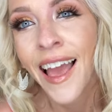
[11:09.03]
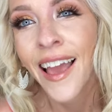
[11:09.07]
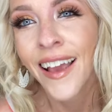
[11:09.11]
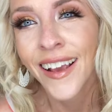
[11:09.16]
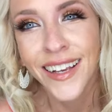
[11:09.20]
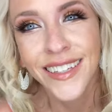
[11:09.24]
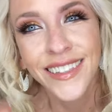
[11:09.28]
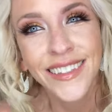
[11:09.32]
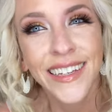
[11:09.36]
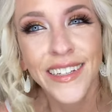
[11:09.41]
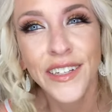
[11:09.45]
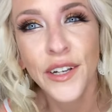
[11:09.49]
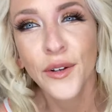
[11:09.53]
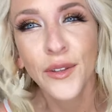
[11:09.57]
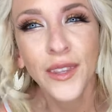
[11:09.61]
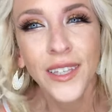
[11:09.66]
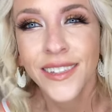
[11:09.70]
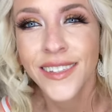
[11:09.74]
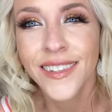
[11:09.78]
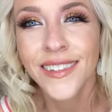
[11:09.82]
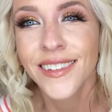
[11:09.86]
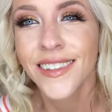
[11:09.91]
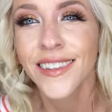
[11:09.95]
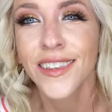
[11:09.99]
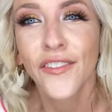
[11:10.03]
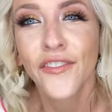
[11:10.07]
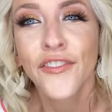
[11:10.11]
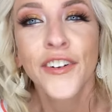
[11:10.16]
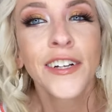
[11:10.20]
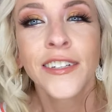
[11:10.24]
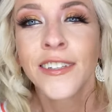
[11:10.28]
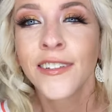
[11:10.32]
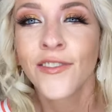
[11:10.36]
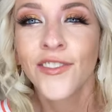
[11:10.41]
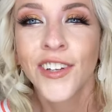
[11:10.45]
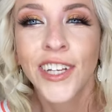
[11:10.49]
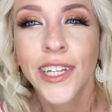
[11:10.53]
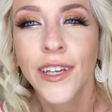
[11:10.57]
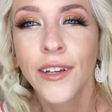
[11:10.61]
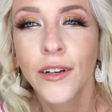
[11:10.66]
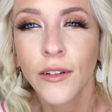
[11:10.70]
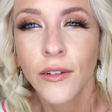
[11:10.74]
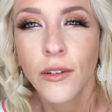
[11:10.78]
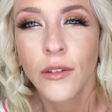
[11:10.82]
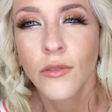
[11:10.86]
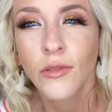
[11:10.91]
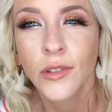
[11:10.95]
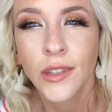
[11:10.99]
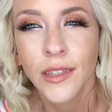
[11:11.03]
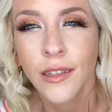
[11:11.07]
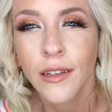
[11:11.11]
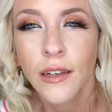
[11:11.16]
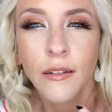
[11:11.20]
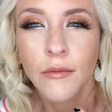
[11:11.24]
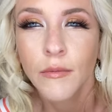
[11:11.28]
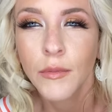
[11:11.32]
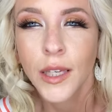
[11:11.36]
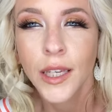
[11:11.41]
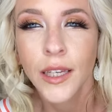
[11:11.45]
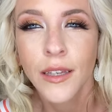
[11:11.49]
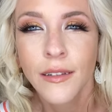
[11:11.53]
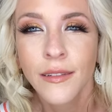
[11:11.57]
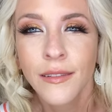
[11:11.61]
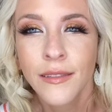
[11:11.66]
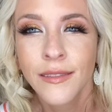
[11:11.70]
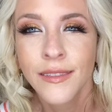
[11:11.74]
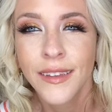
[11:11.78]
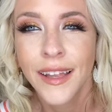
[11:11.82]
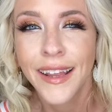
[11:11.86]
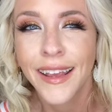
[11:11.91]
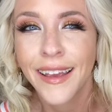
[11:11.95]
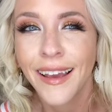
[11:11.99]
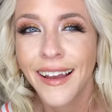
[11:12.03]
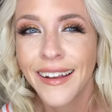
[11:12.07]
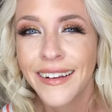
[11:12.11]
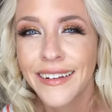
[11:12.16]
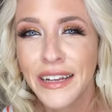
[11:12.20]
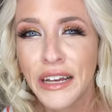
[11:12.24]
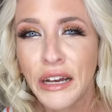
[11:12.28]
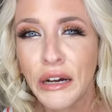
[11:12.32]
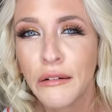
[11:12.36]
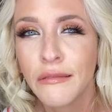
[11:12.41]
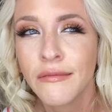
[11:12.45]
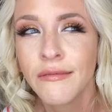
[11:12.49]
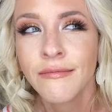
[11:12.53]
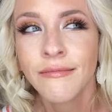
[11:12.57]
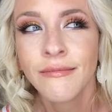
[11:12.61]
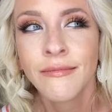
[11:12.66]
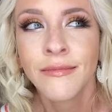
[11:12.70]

Because I know this isn't the first video you've seen of me. Like, I know.